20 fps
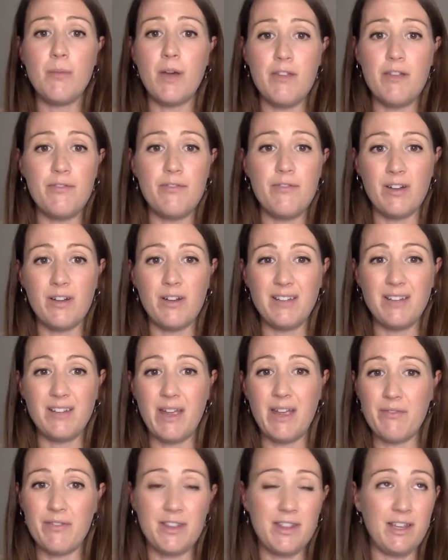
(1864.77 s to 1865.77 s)
you might feel like
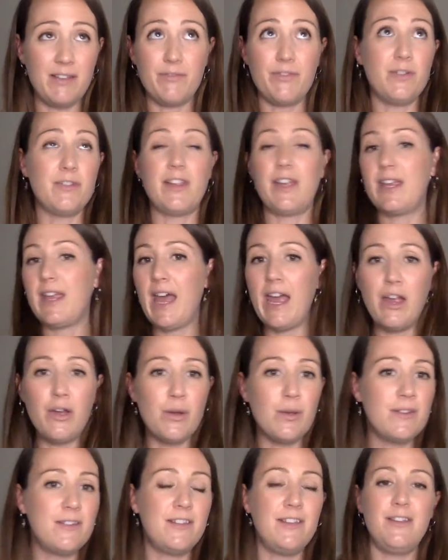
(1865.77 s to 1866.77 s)
everything feels like
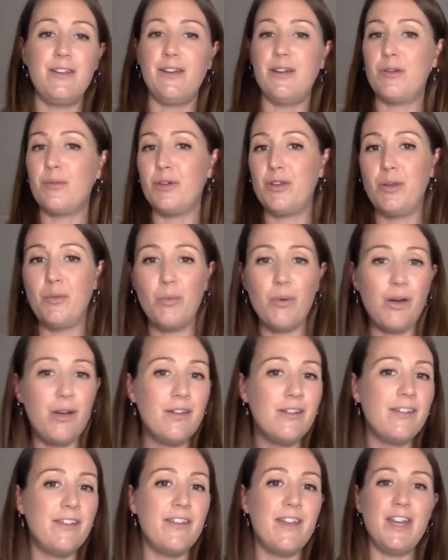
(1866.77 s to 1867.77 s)
chaos you don't know what you
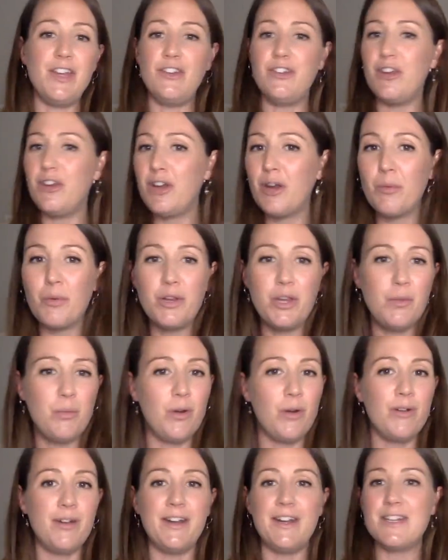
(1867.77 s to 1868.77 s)
want and then you do know what you
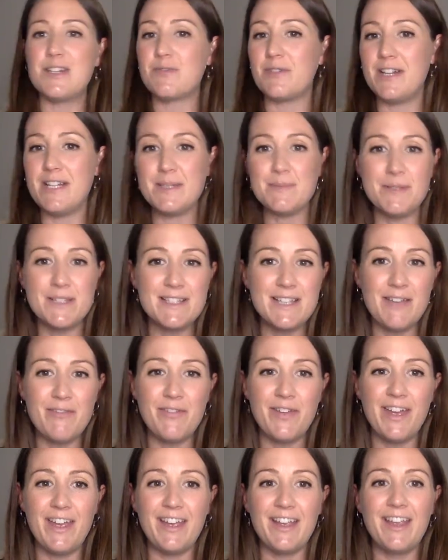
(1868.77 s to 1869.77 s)
want and it's really
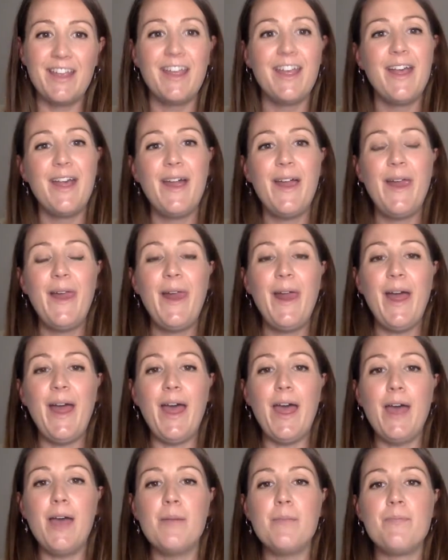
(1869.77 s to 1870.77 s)
specific
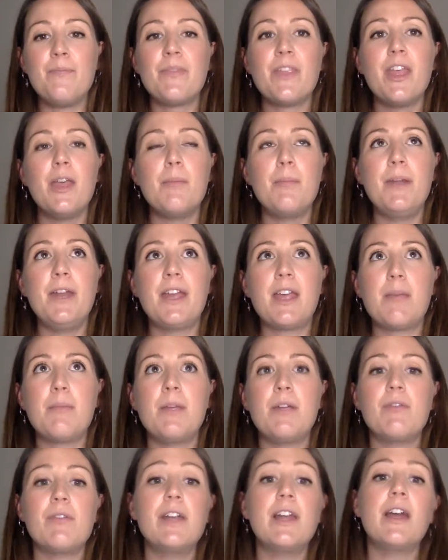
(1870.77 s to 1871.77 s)
um, but it can
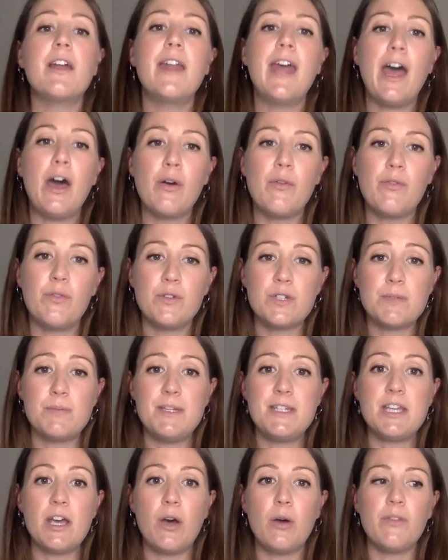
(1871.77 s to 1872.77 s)
be really unhelpful to
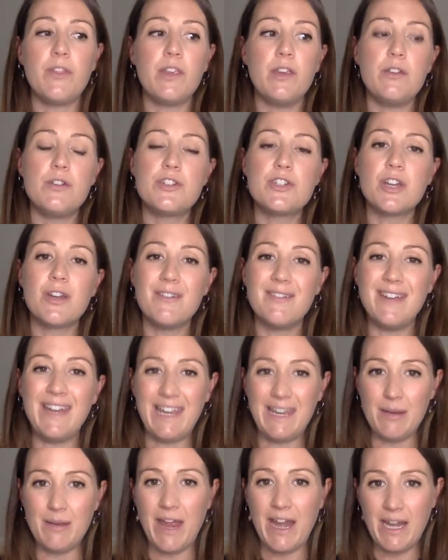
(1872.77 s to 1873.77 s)
be told that you shouldn't
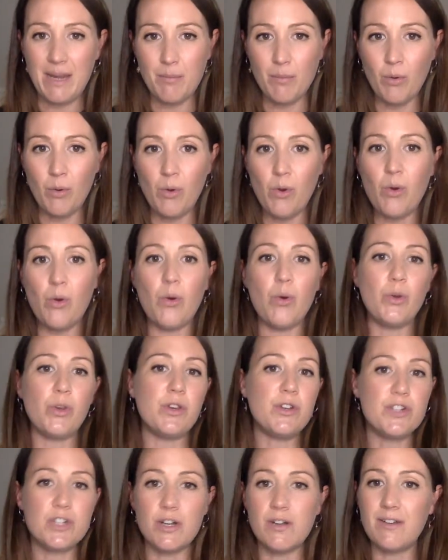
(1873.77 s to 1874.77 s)
eat anymore or
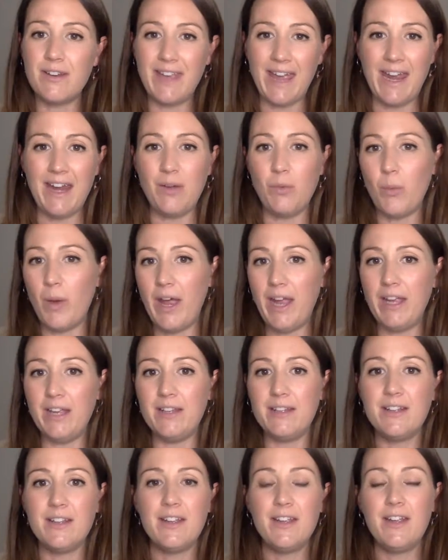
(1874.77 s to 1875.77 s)
you shouldn't gain
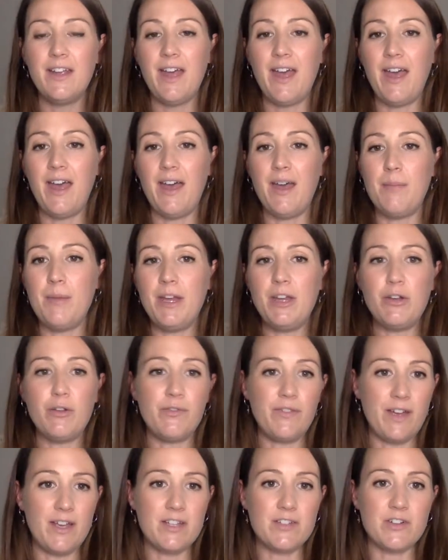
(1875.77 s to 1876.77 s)
weight um, in
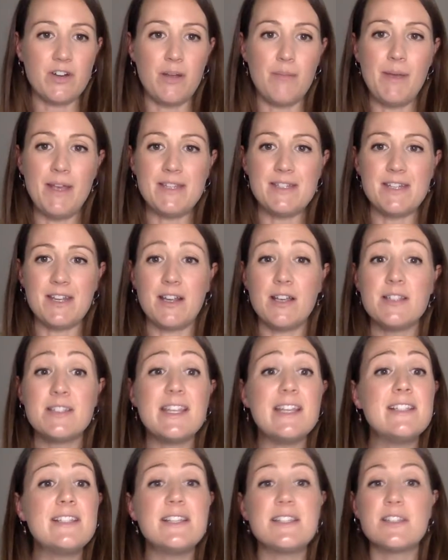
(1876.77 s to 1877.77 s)
your first trimester
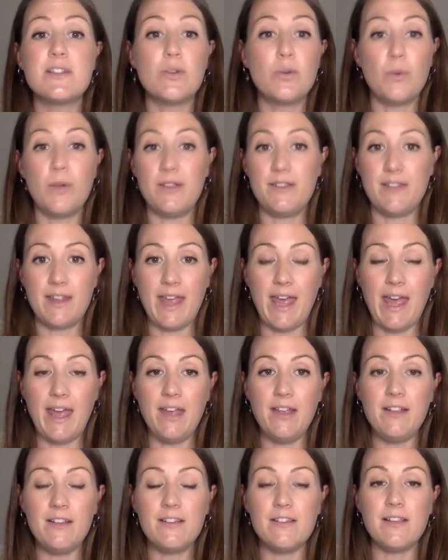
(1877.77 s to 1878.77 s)
because this isn't always the
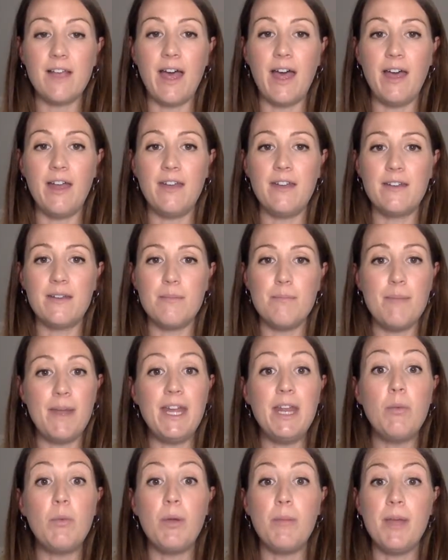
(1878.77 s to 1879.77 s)
case. And
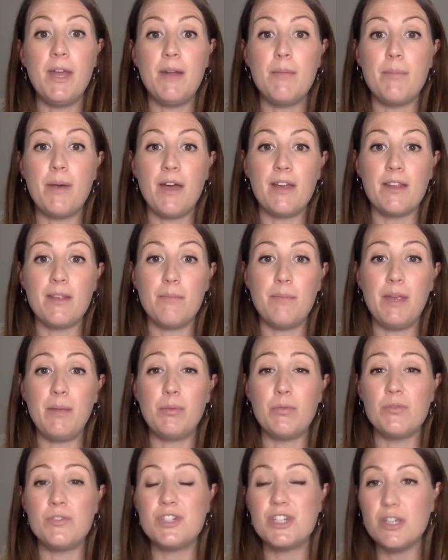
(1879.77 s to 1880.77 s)
many women and birthing
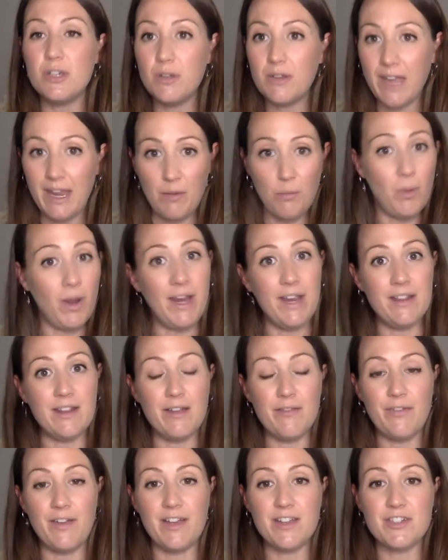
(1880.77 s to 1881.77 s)
people do gain weight in
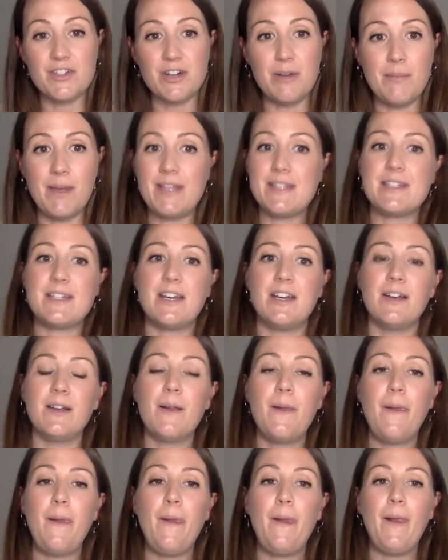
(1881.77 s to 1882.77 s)
their first
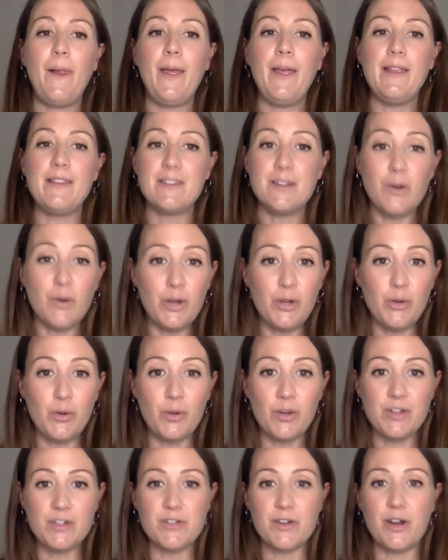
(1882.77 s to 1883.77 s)
trimester it's not in
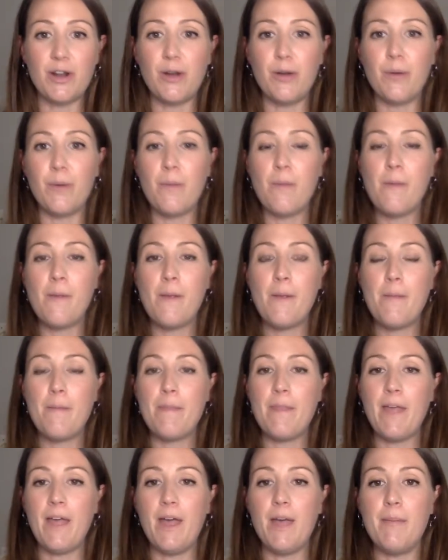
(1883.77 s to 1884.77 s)
your control,
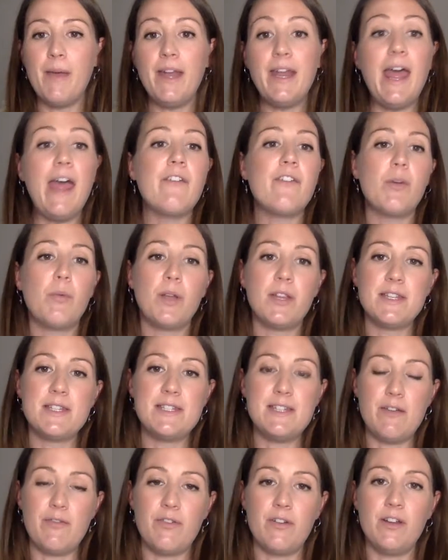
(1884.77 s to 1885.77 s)
um, and
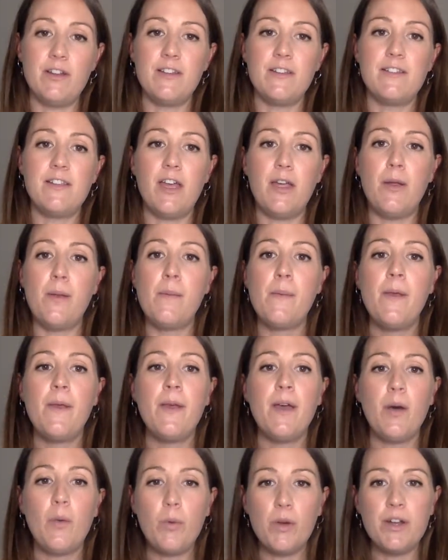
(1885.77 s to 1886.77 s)
everyone's different. So I
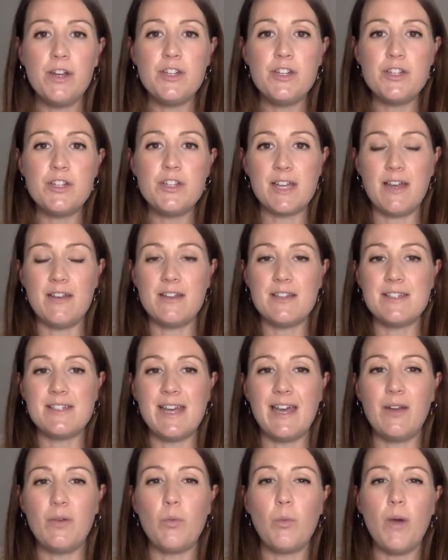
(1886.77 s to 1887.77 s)
wanted you to
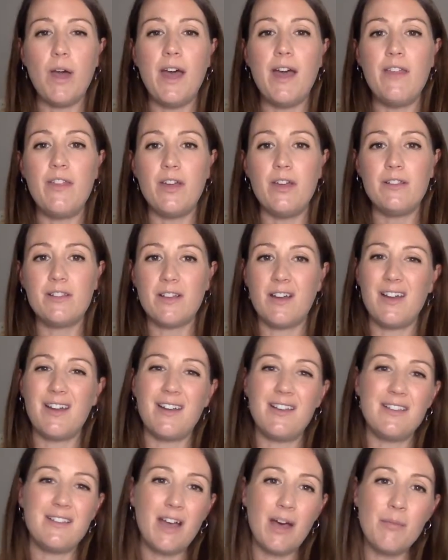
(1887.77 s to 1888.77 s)
understand where those
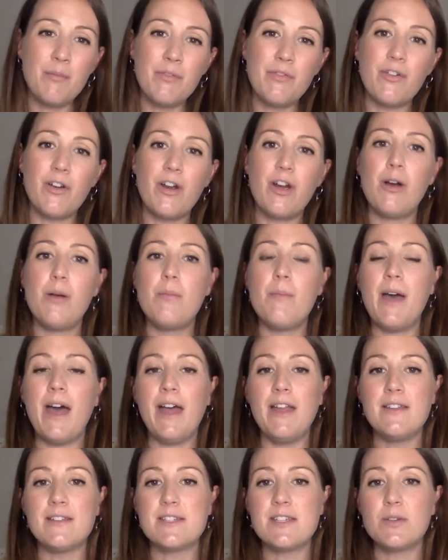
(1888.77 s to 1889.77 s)
guidelines come from
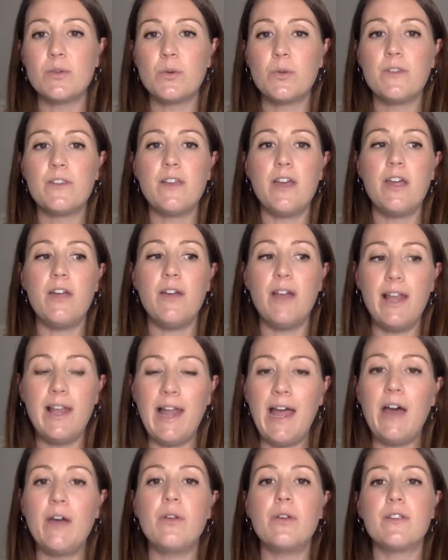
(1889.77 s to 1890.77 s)
and to also
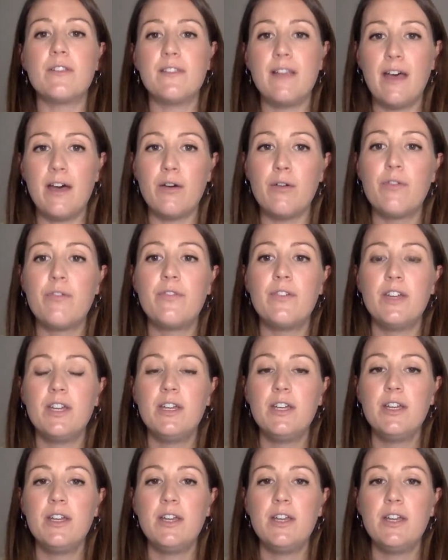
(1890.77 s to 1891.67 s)
allow yourself